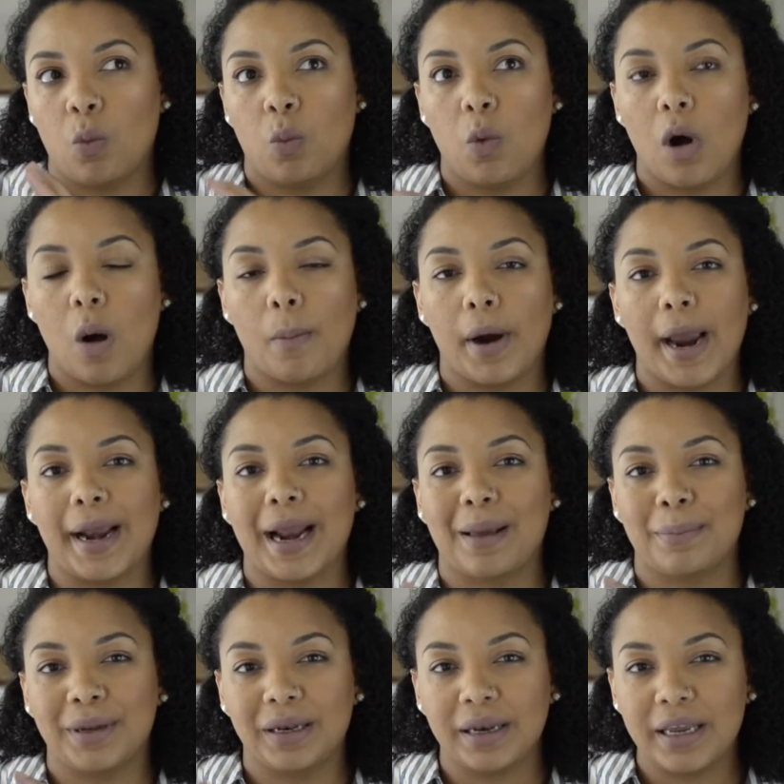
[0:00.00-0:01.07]
Walmart and I
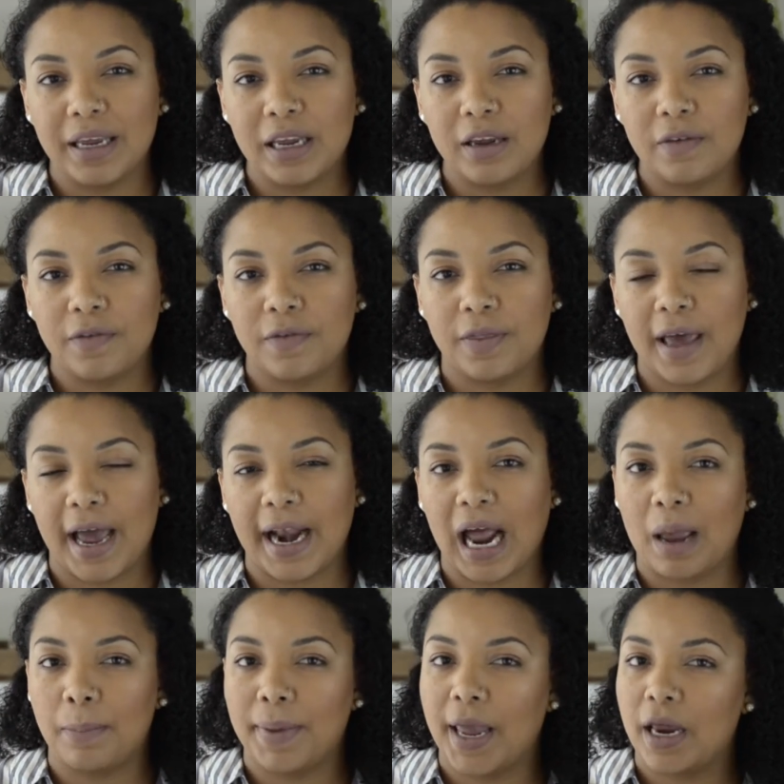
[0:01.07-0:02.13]
believe that
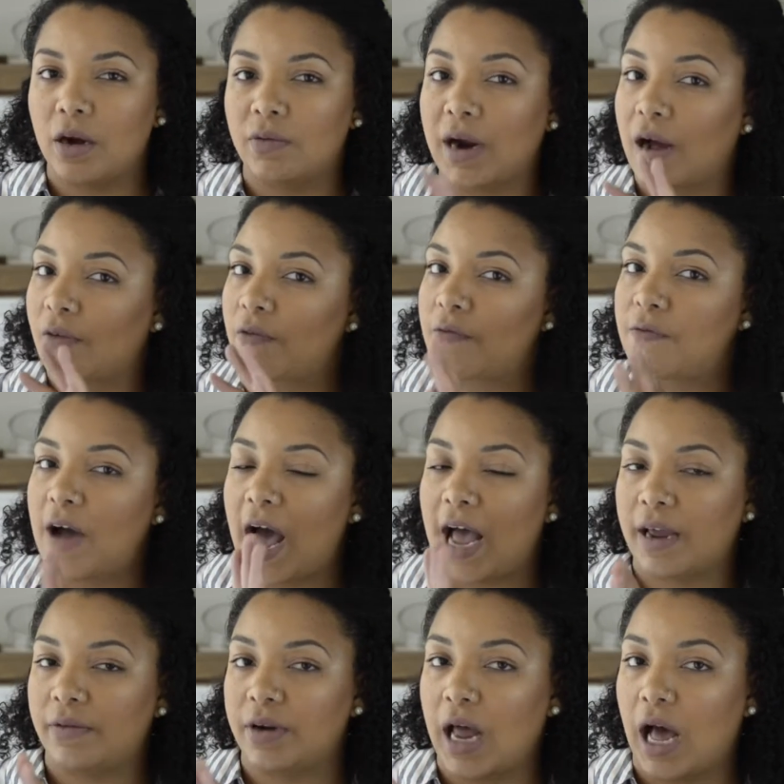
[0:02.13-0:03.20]
I paid around
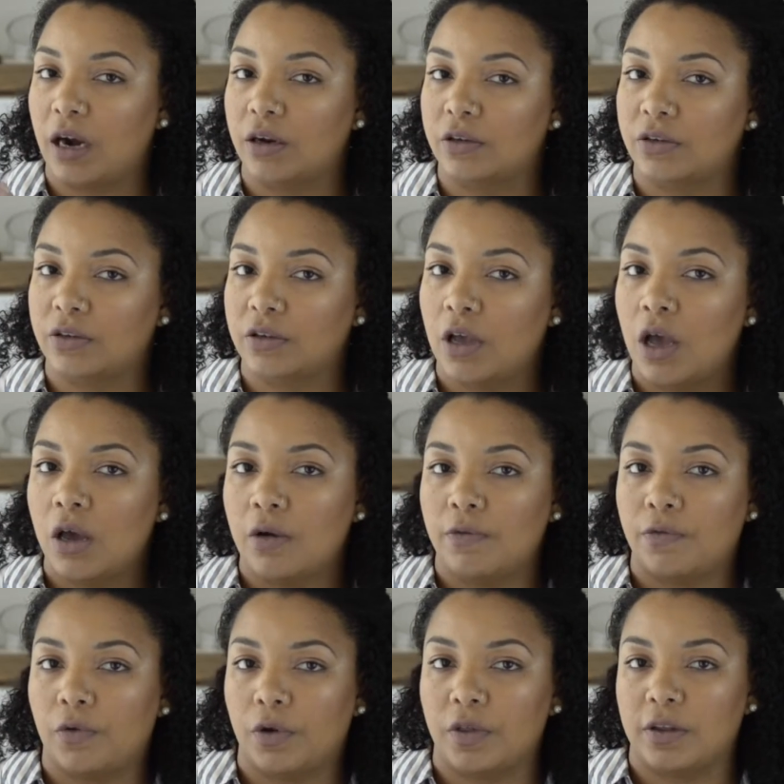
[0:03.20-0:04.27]
five dollars
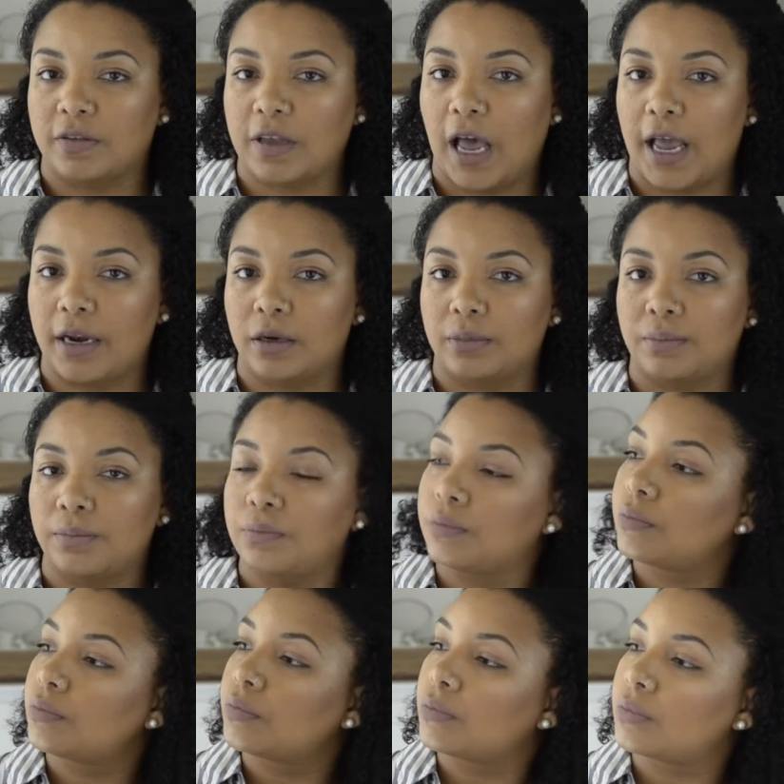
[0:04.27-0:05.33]
for this item
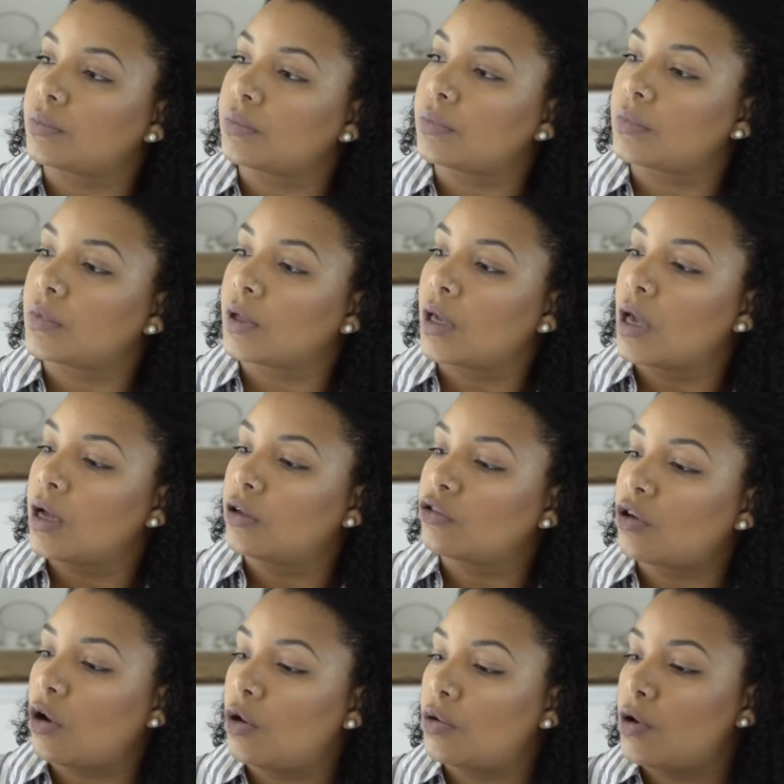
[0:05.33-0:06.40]

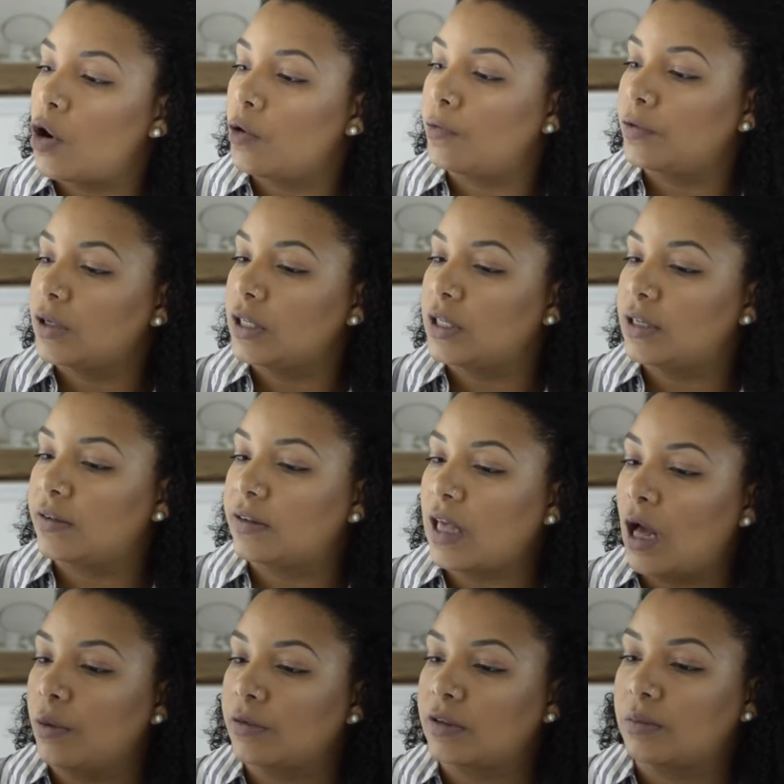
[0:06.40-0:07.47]
so hopefully this
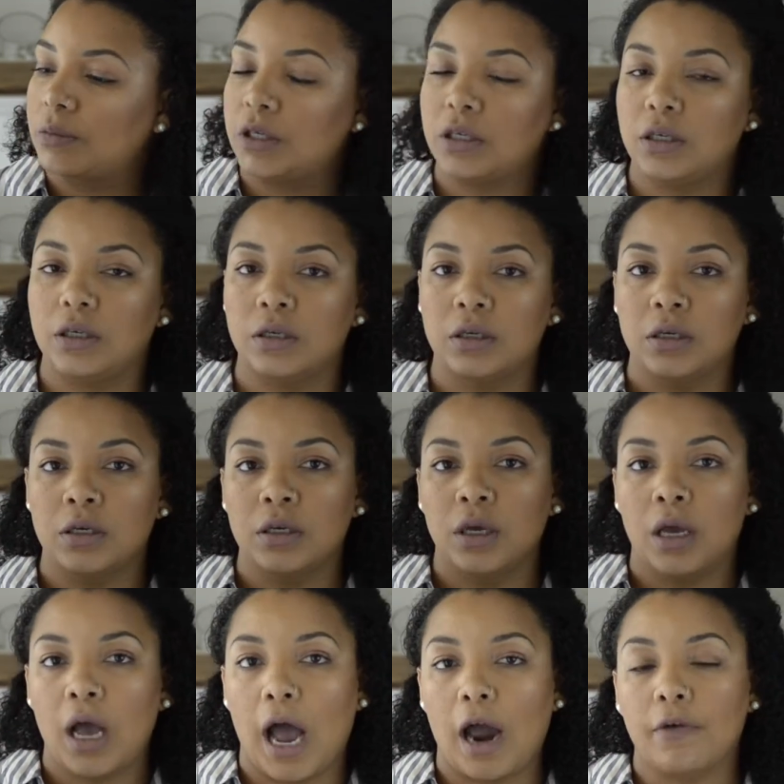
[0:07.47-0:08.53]
helps me
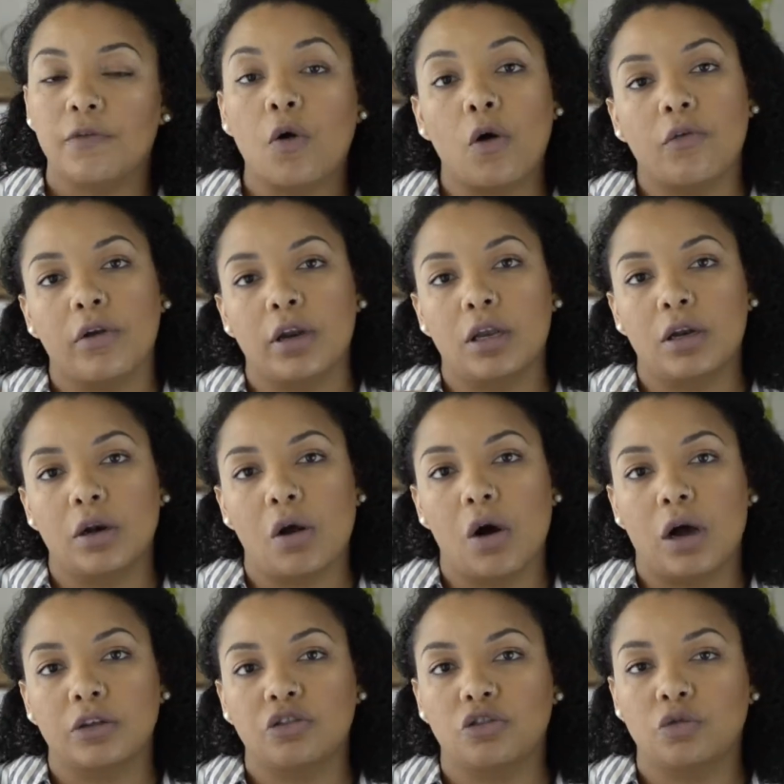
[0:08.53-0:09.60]
I've already
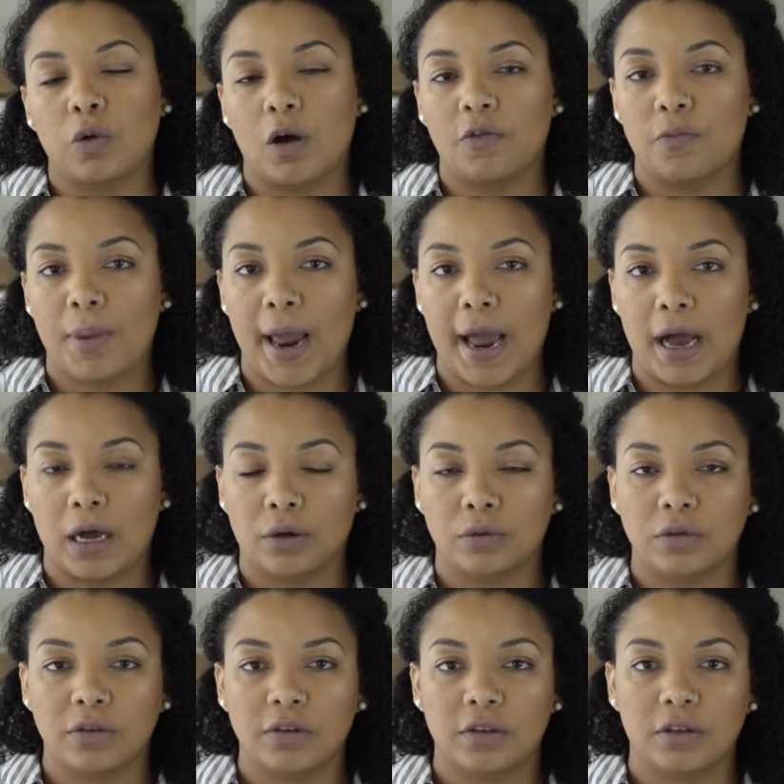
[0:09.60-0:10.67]
lost 12
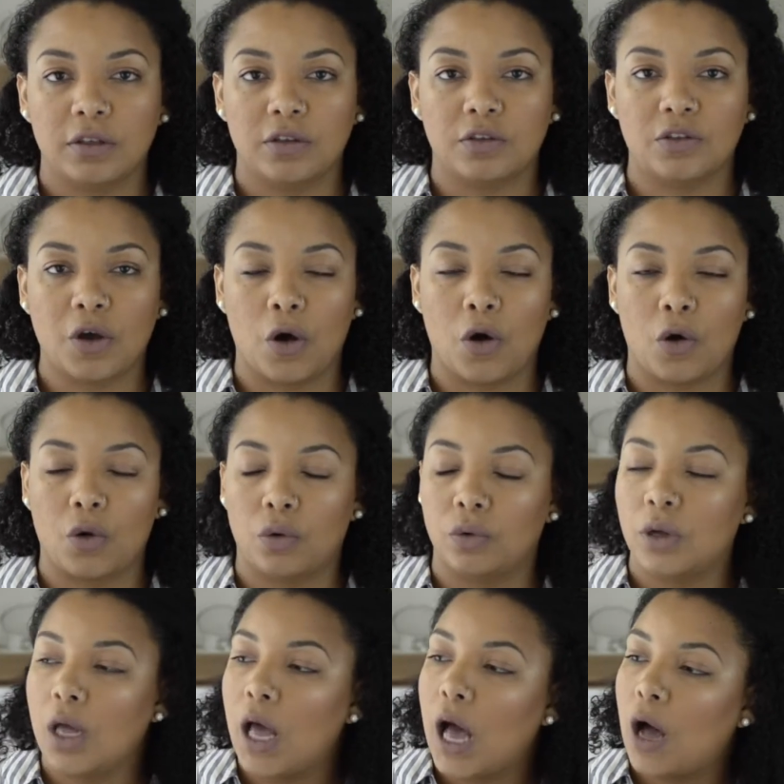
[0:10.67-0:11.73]
pounds
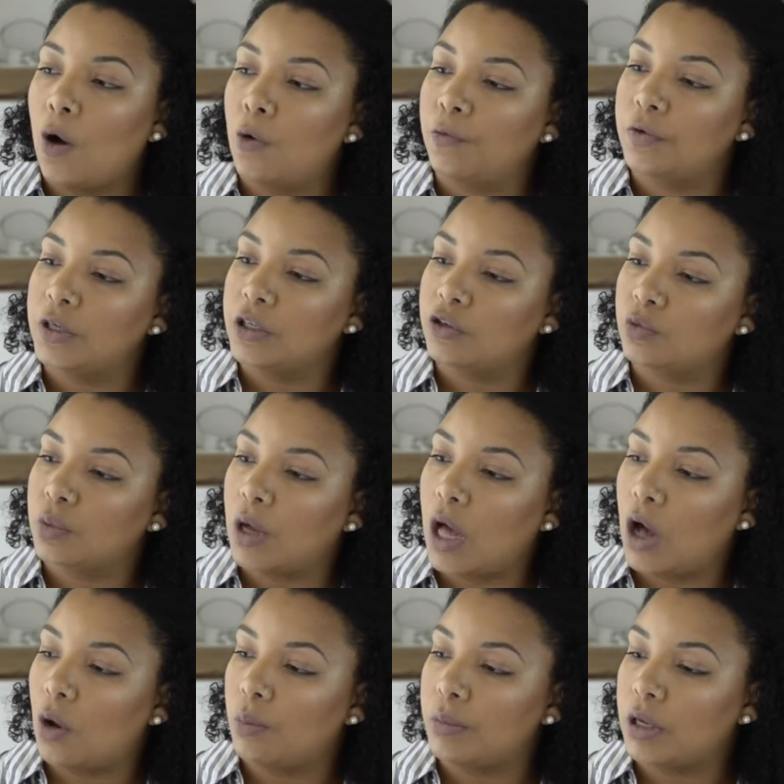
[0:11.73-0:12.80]
so hopefully this will
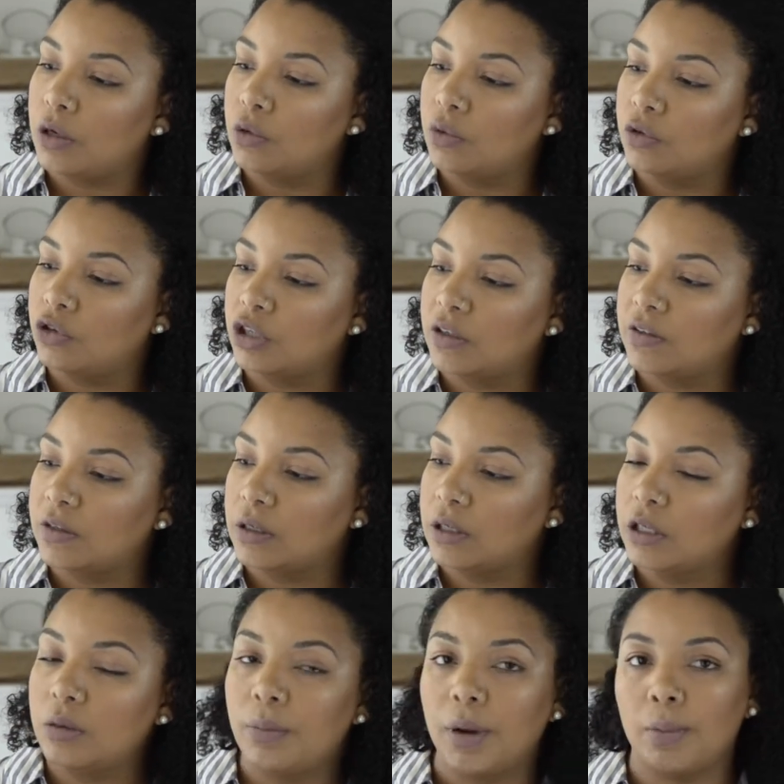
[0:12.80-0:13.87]
help me lose just a
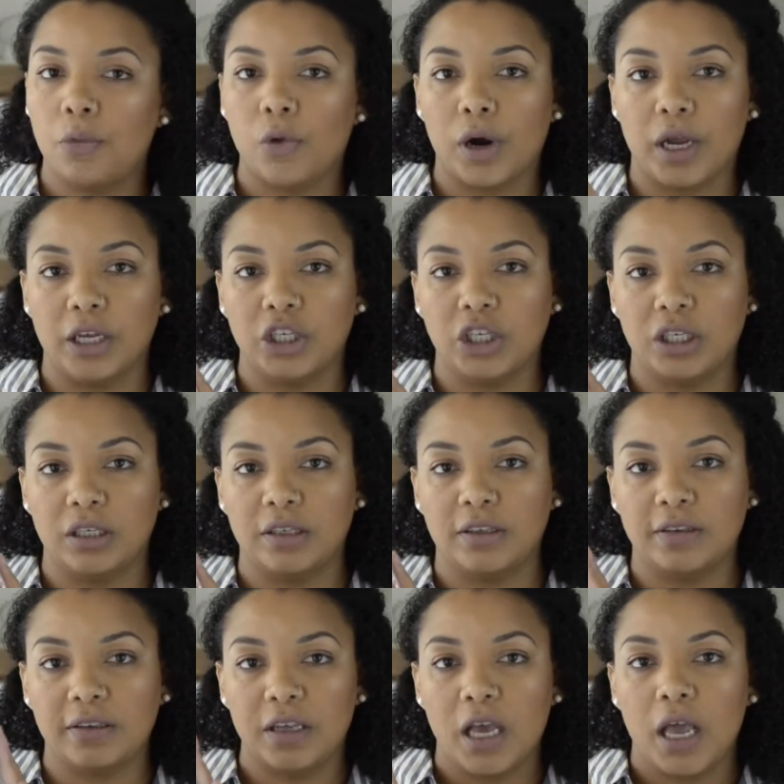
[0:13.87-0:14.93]
little bit more inches